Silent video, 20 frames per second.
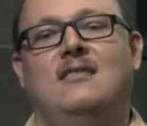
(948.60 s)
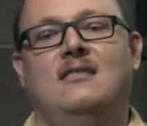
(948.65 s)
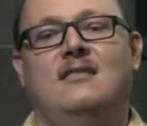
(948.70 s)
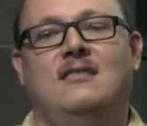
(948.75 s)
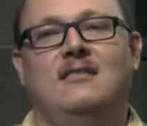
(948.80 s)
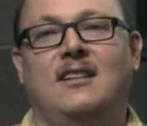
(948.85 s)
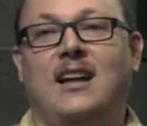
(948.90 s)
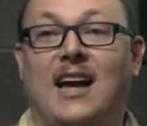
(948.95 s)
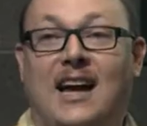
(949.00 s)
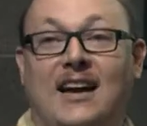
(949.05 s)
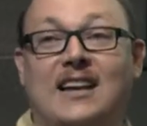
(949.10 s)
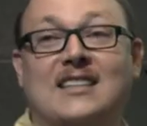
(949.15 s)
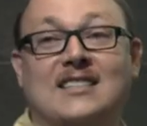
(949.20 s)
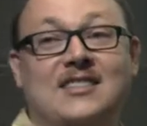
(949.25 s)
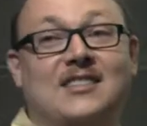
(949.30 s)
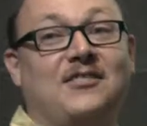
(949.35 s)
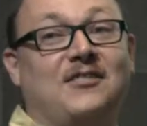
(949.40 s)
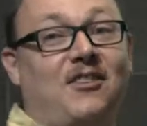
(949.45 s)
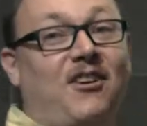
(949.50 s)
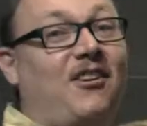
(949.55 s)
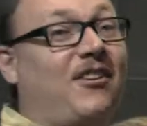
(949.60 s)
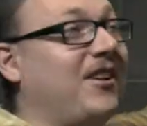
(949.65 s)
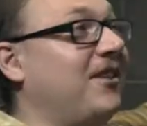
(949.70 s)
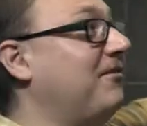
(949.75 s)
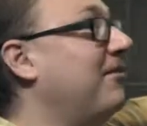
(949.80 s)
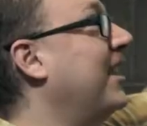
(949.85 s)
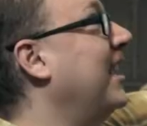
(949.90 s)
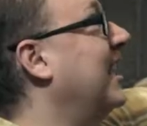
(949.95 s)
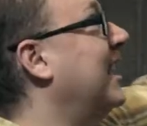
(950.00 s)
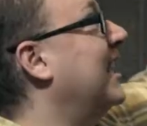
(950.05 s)
Yeah, because you're already
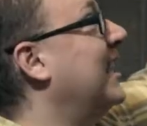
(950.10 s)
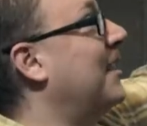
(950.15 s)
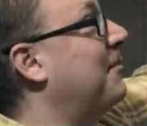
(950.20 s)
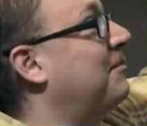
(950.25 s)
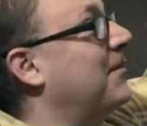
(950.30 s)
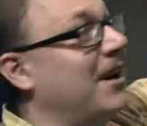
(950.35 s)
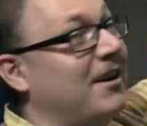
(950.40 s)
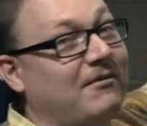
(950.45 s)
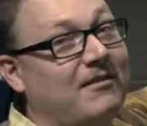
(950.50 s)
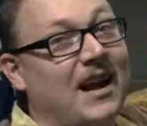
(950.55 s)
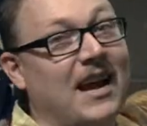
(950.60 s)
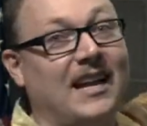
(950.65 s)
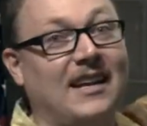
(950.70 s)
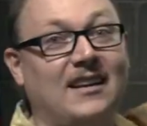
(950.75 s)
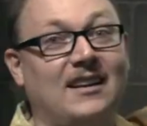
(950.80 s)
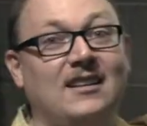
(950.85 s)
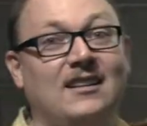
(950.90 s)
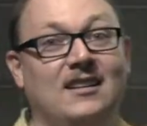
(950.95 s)
reading it up there, right?